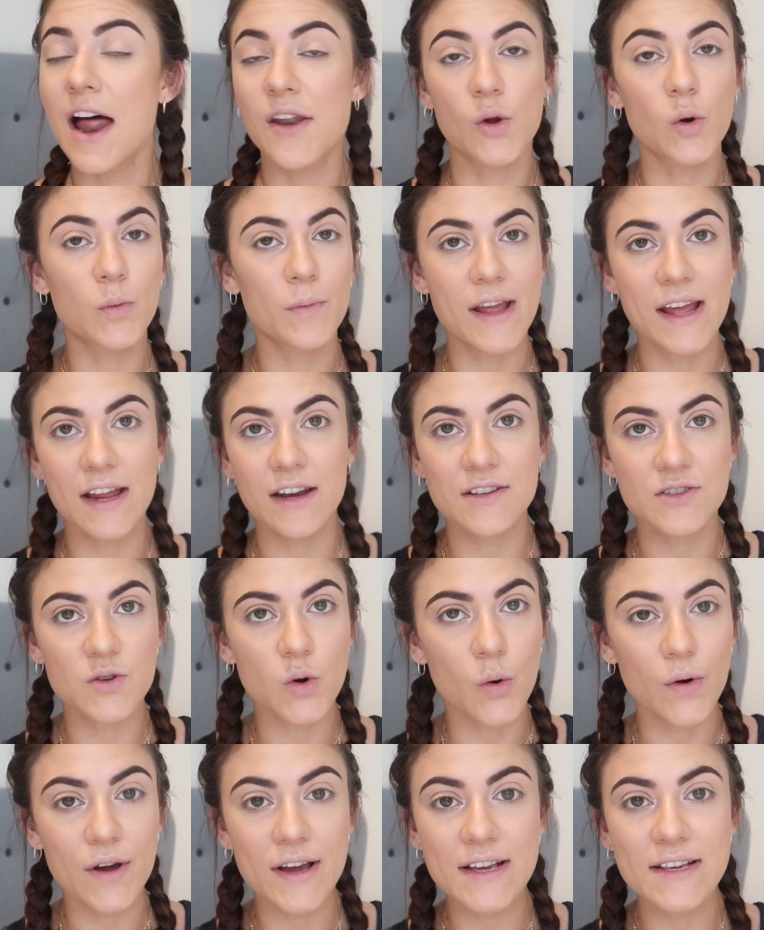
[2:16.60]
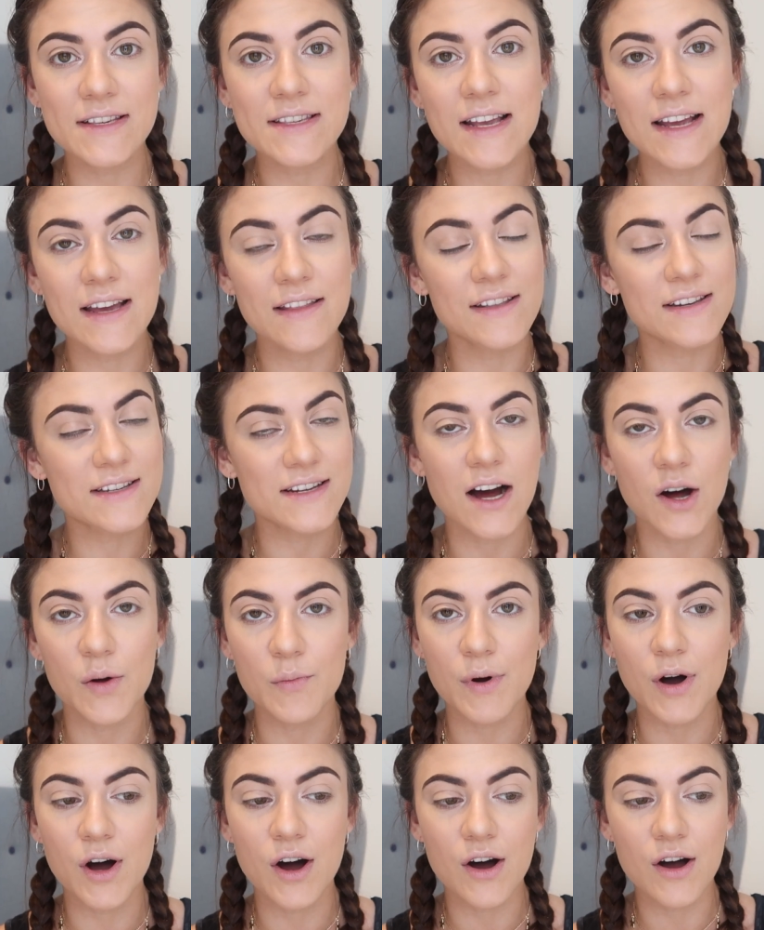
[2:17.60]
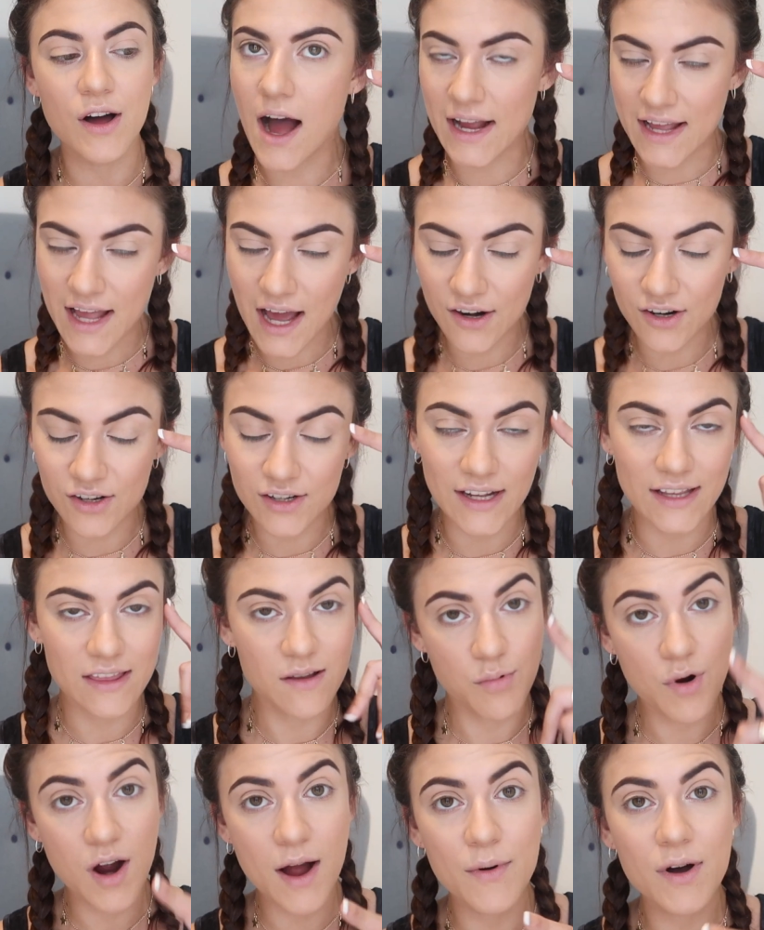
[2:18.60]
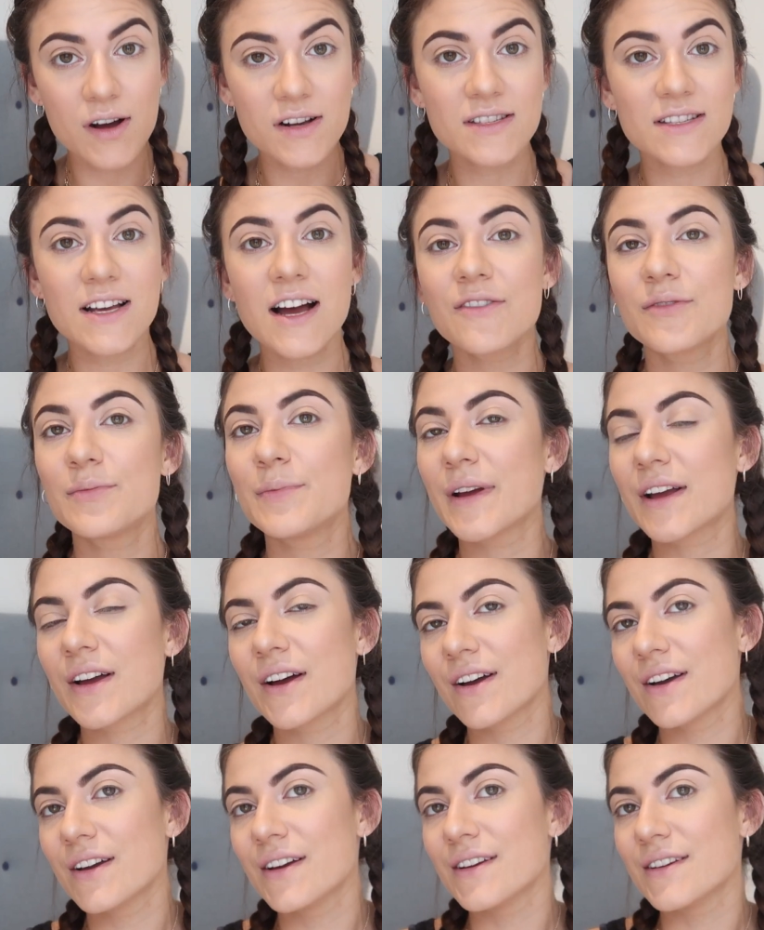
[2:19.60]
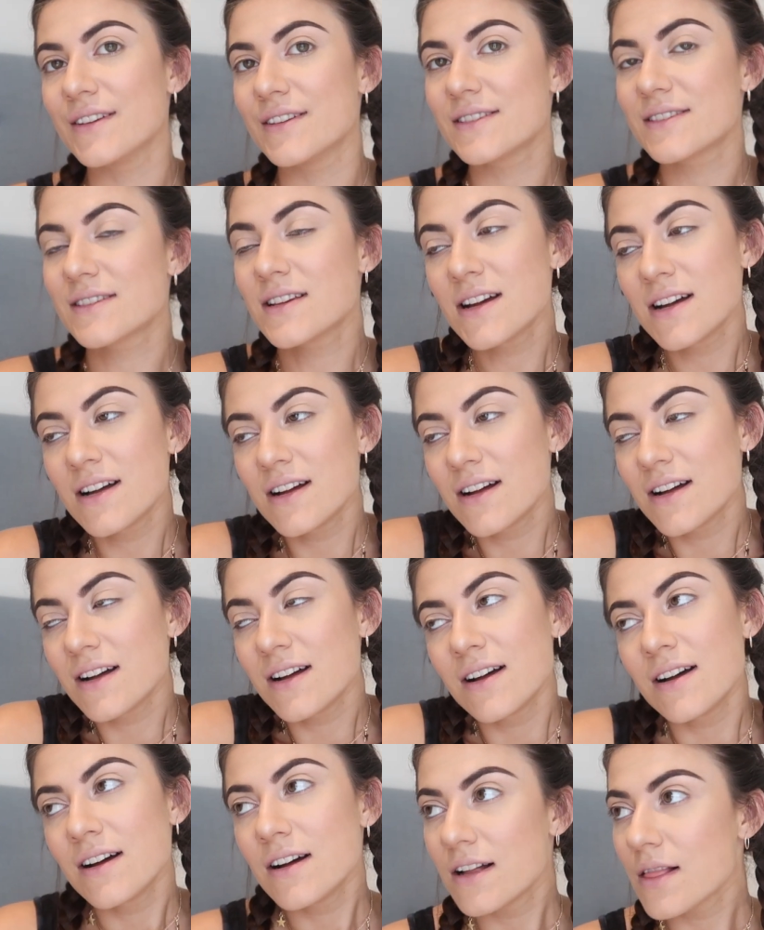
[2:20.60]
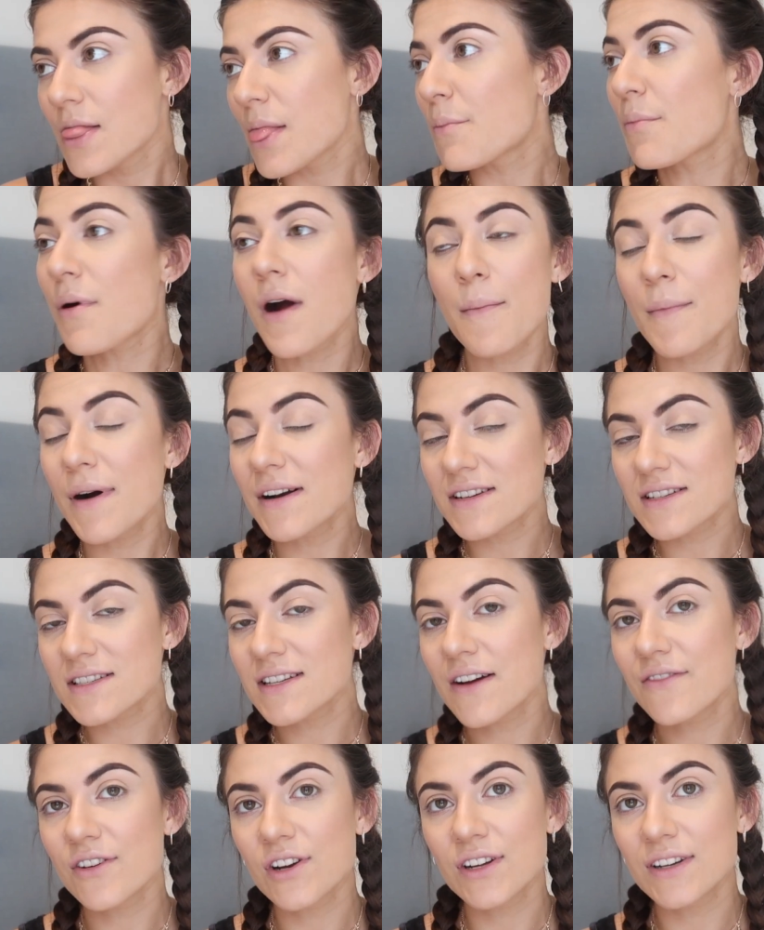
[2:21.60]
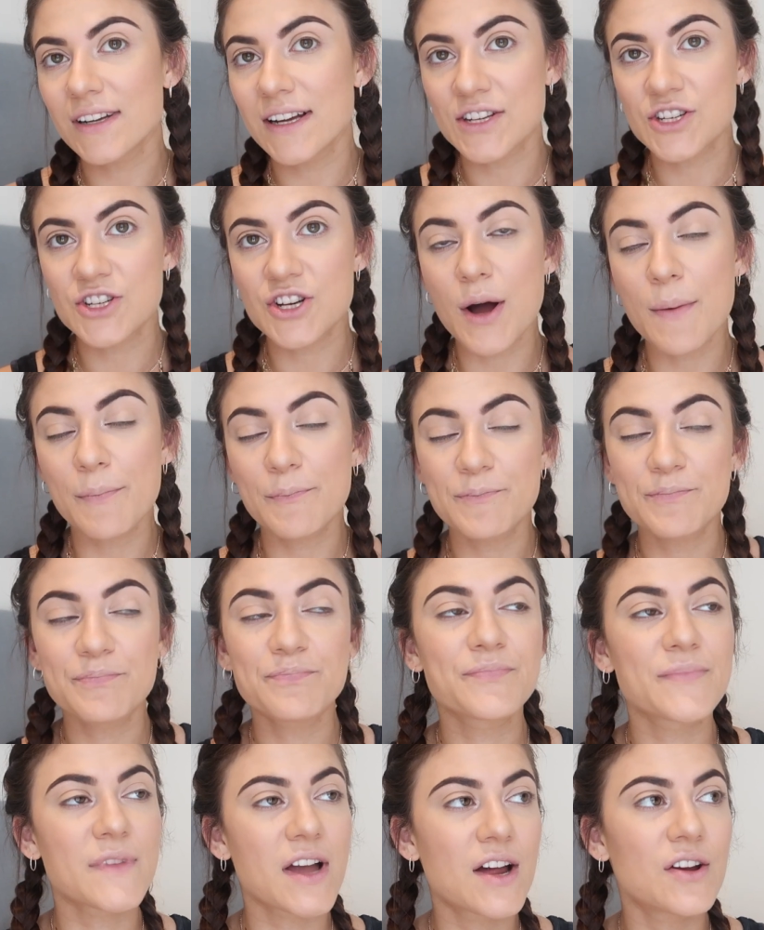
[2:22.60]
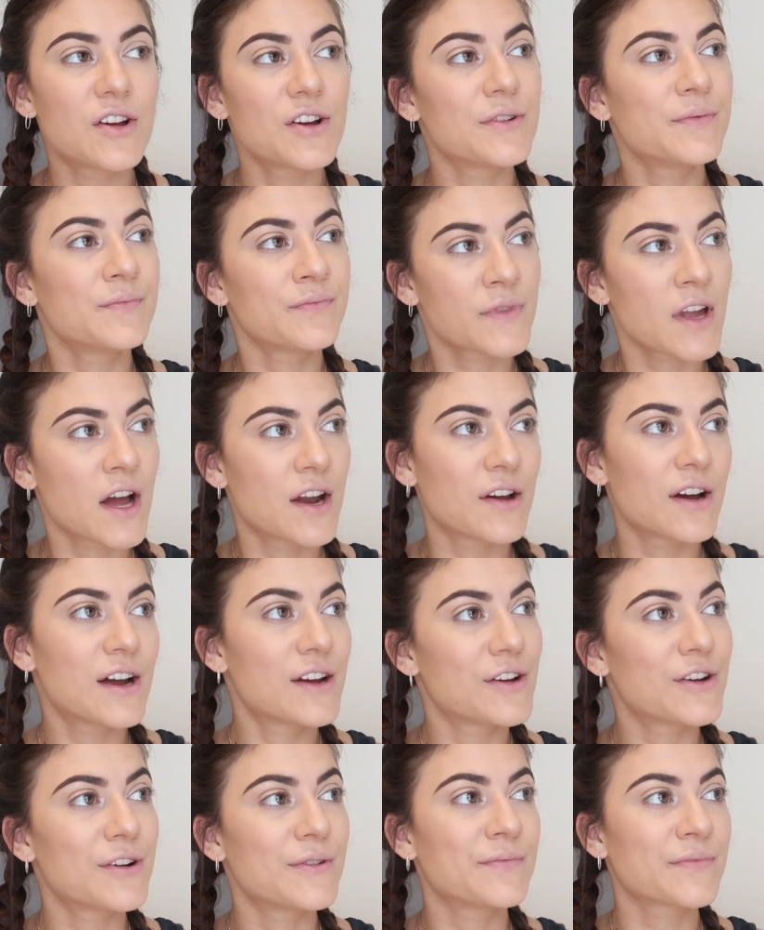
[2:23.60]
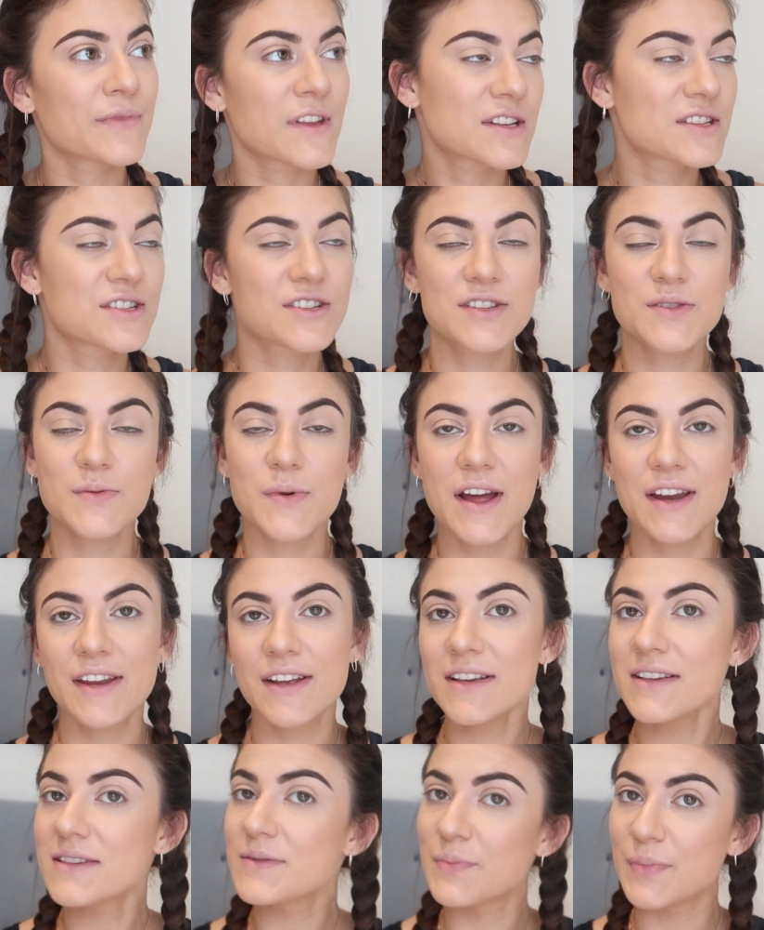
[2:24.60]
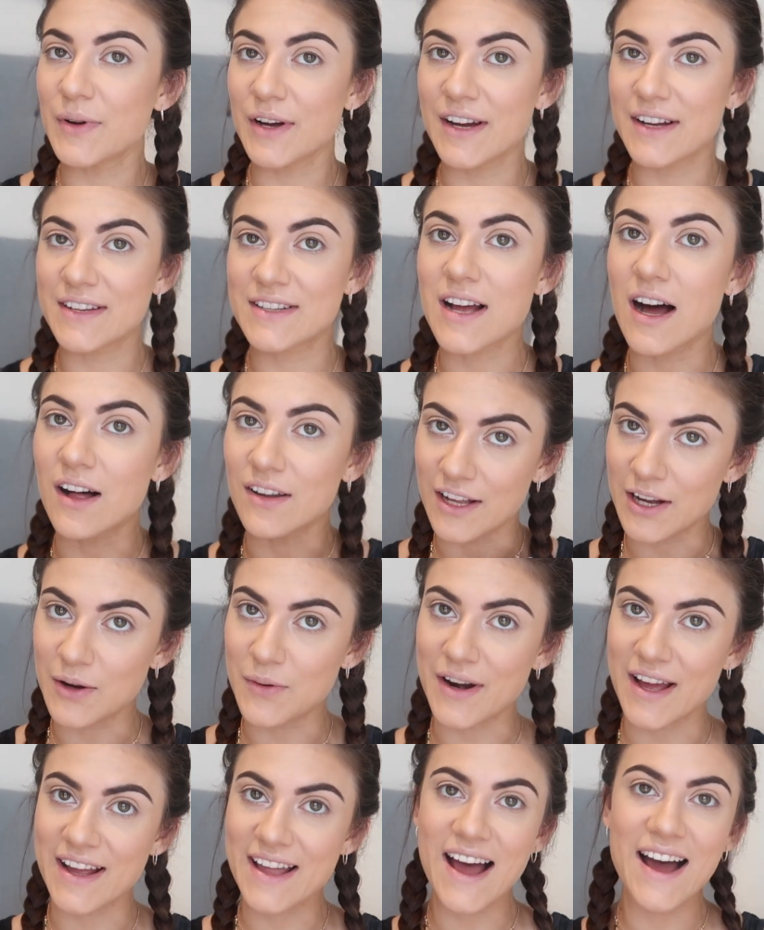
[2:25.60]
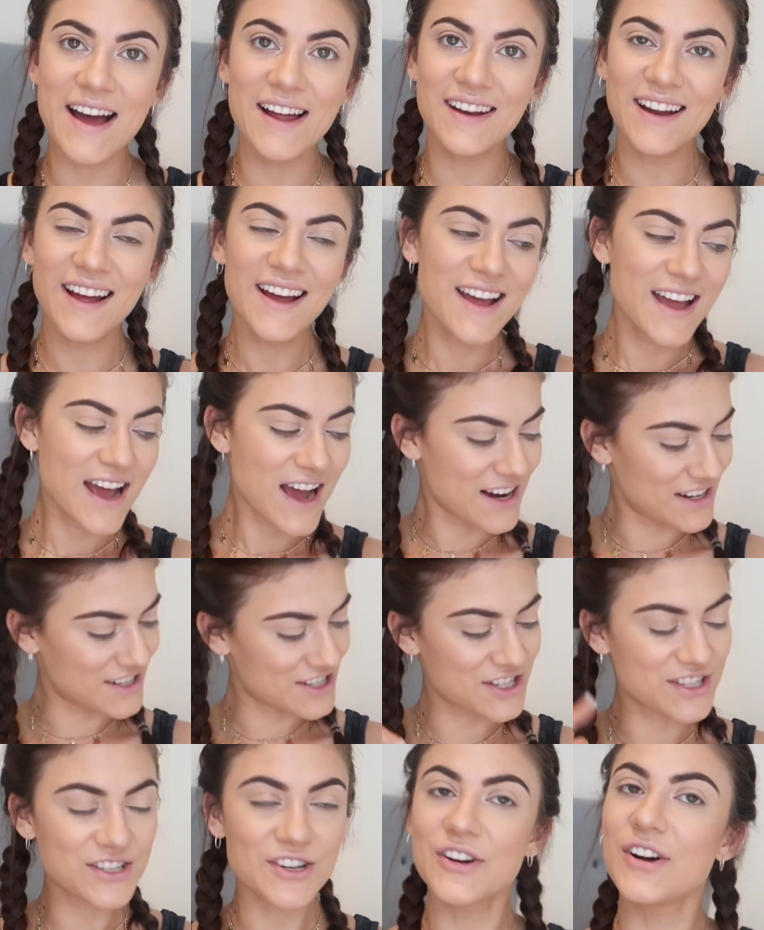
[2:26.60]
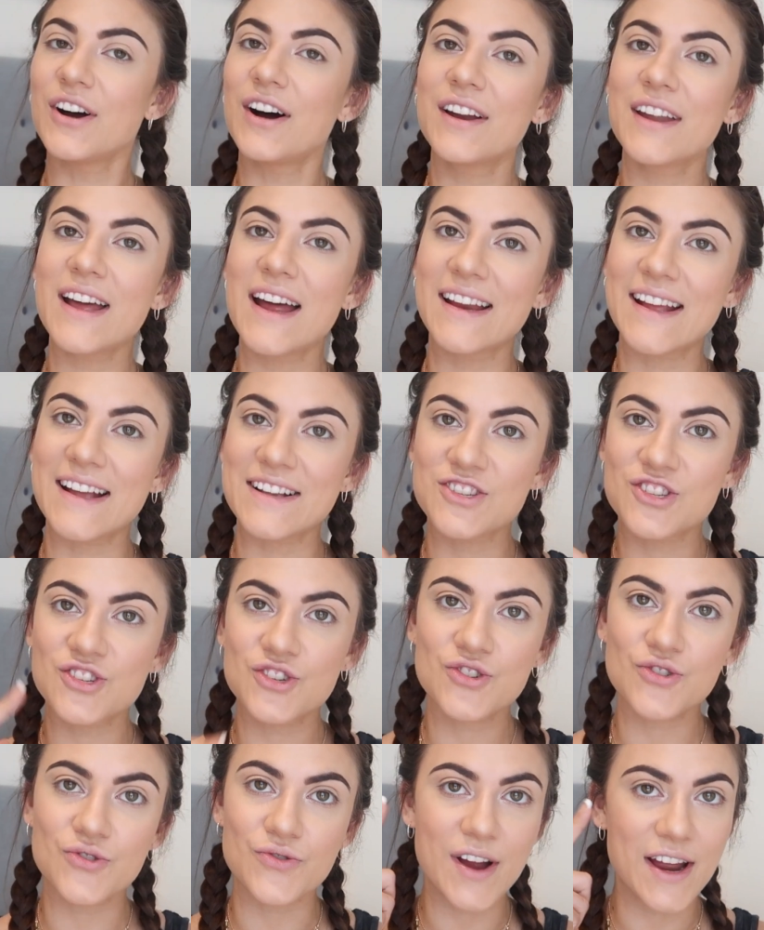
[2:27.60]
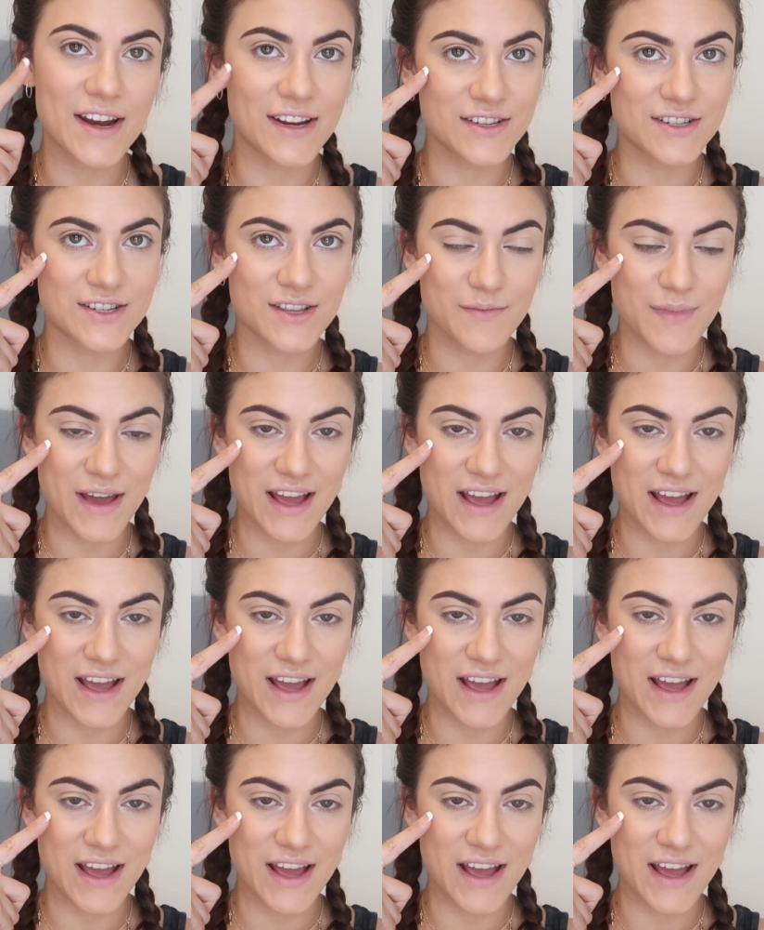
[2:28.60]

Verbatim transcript: and normally it is always in the down bar. I cannot link the Primark stuff because Primark doesn't have an online shop I know, I know, I know. It's just the way it is, but I'll link what I can and let's just go on and get straight into the